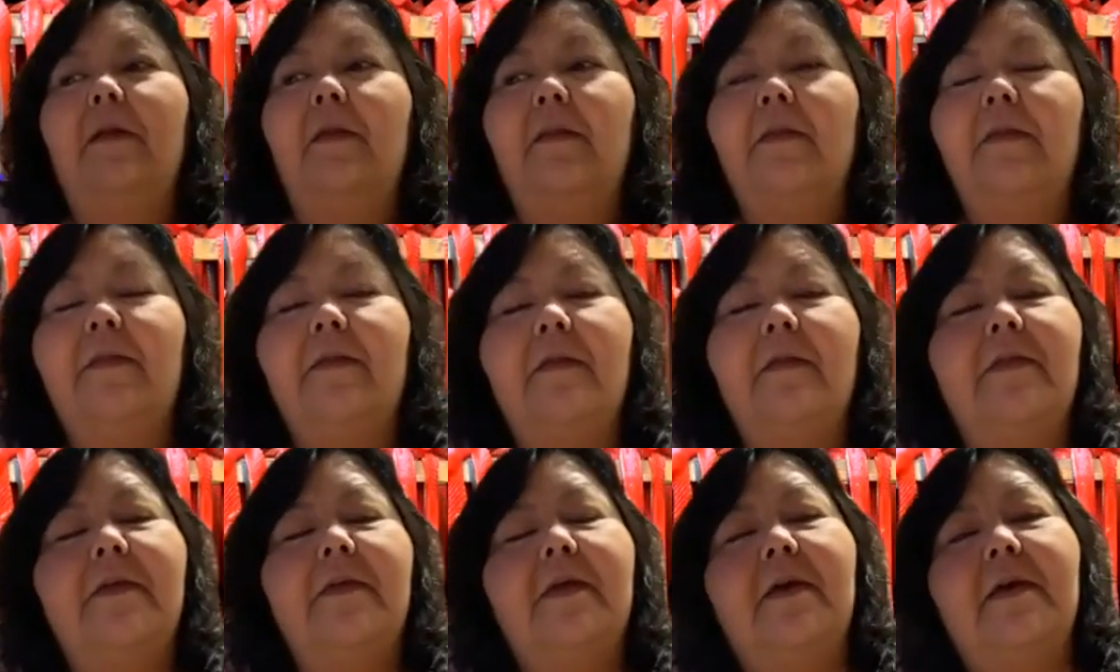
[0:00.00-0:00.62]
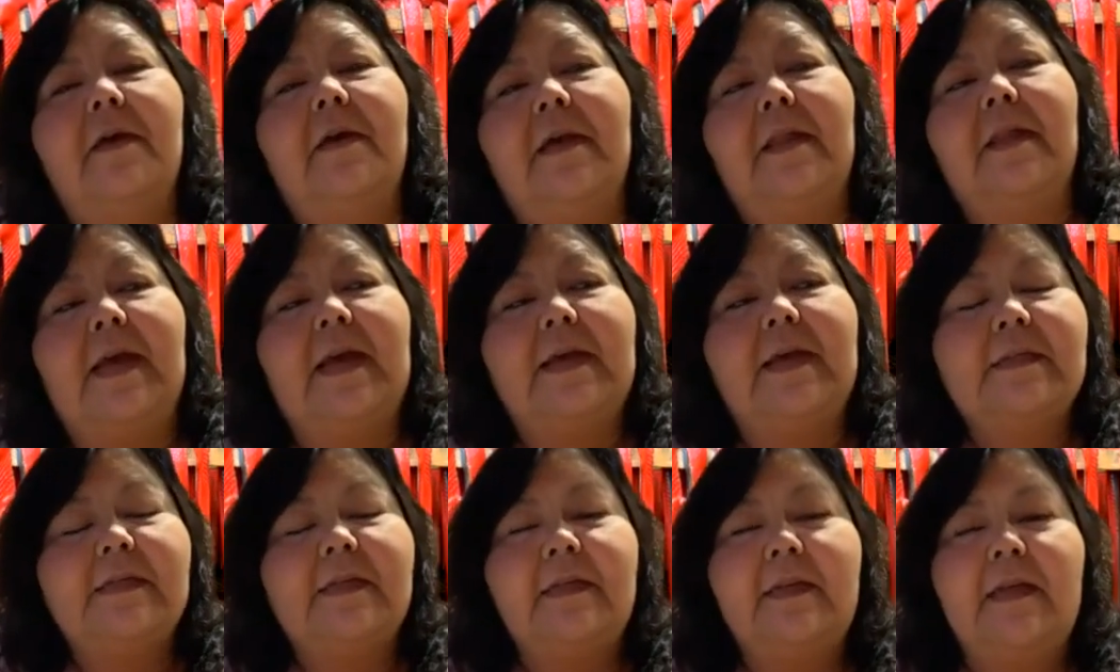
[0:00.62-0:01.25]
the
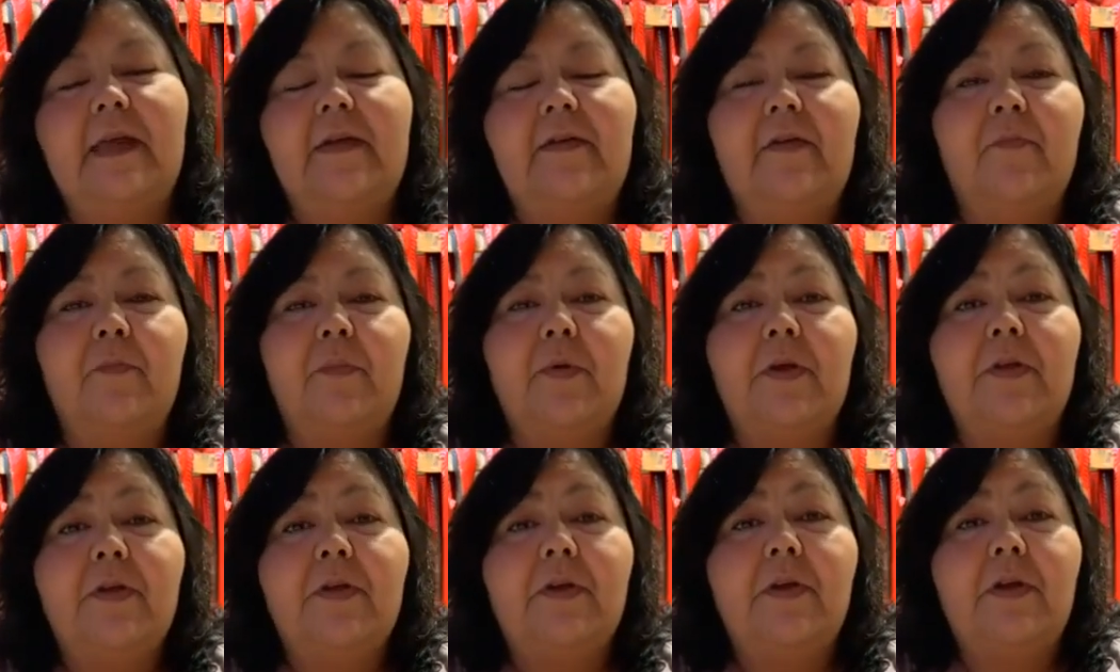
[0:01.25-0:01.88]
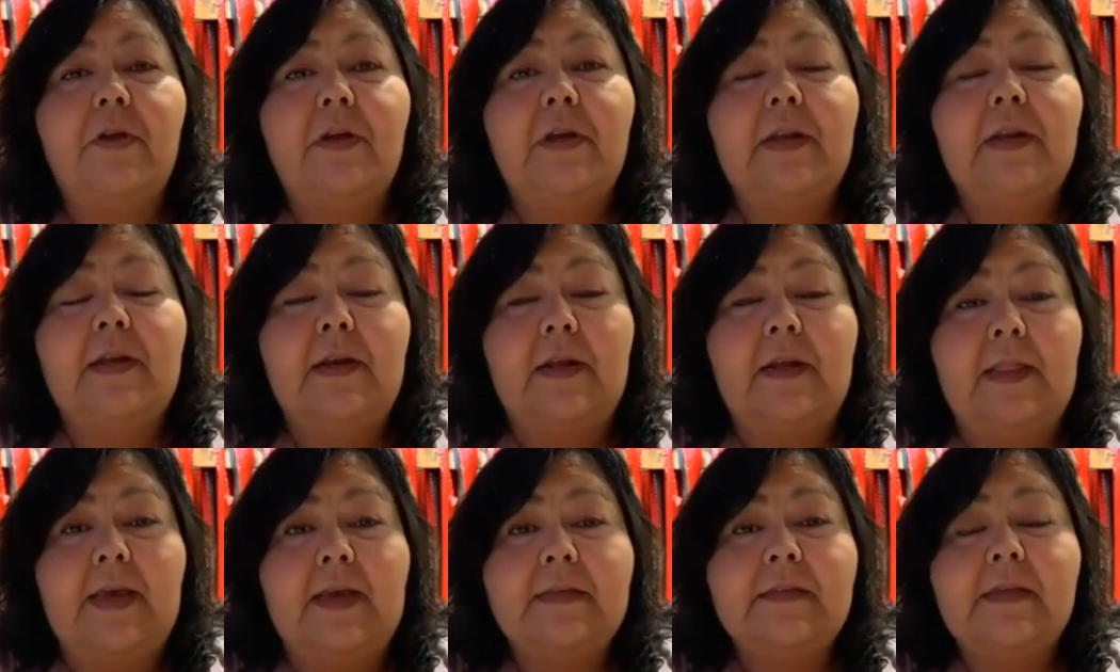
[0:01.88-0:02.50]
Alaska Native Brotherhood and
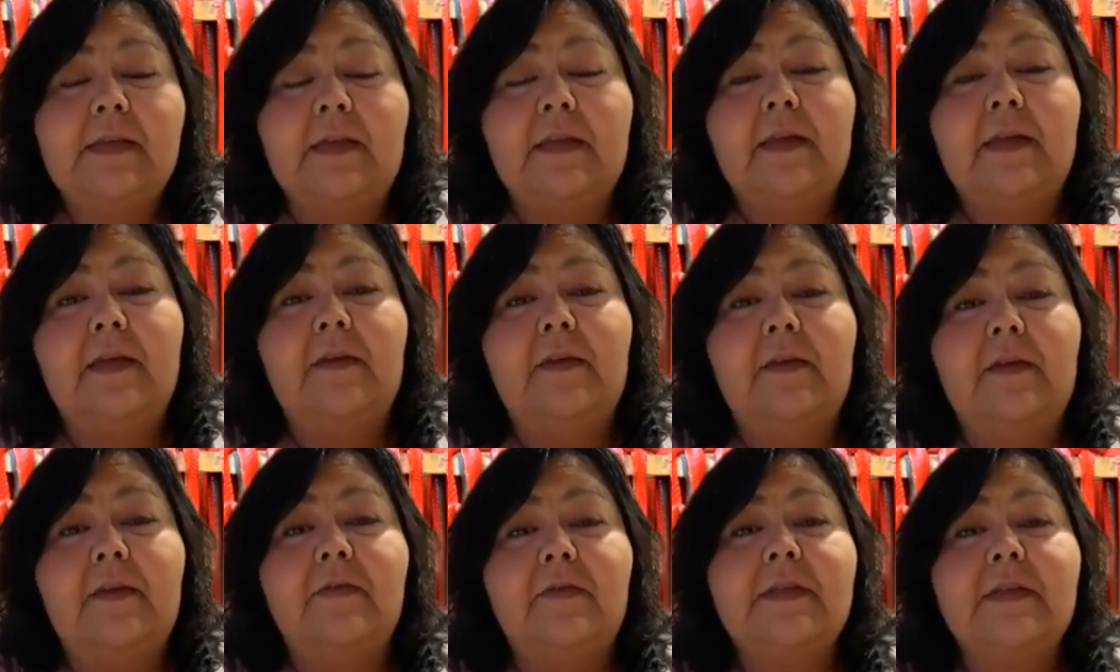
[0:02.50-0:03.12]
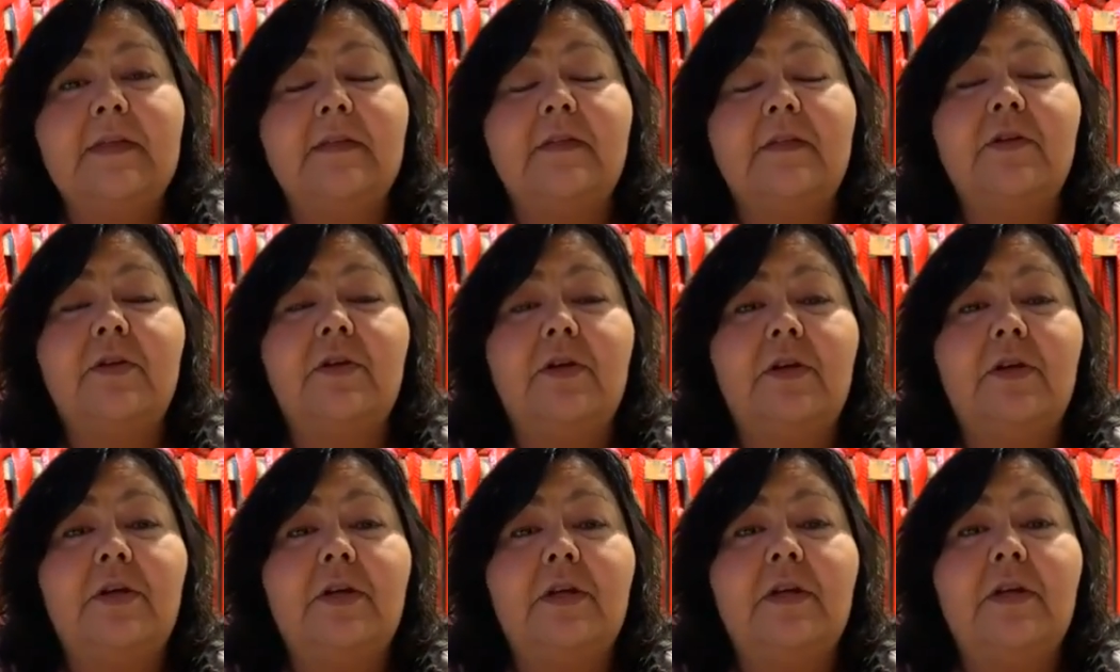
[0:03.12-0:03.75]
Alaska Native
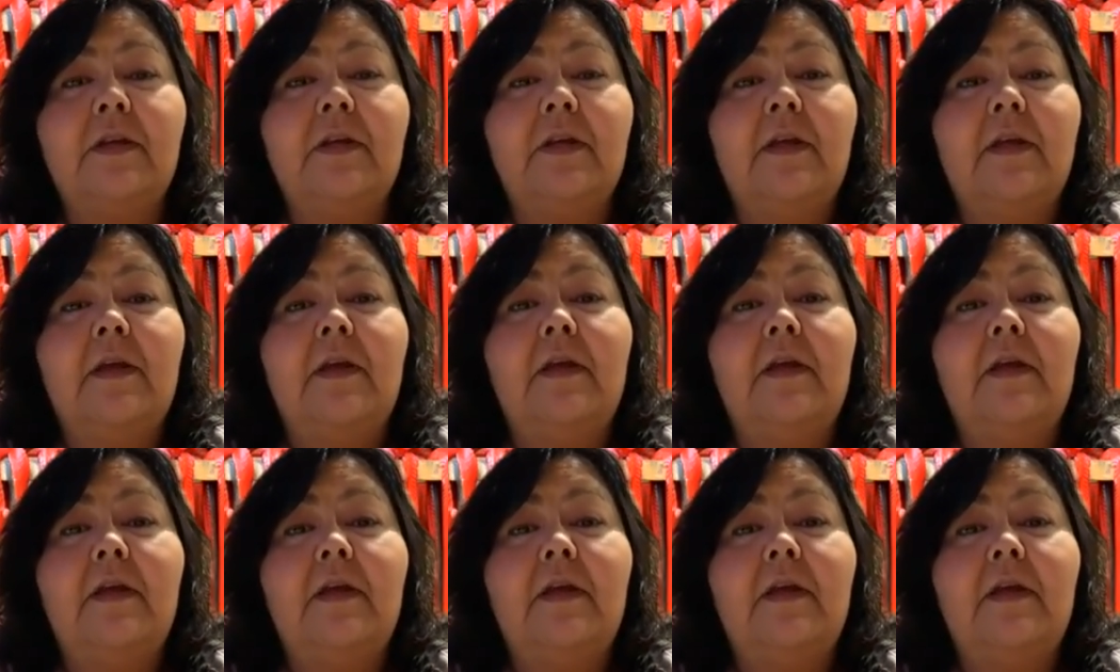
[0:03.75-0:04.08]
Sisterhood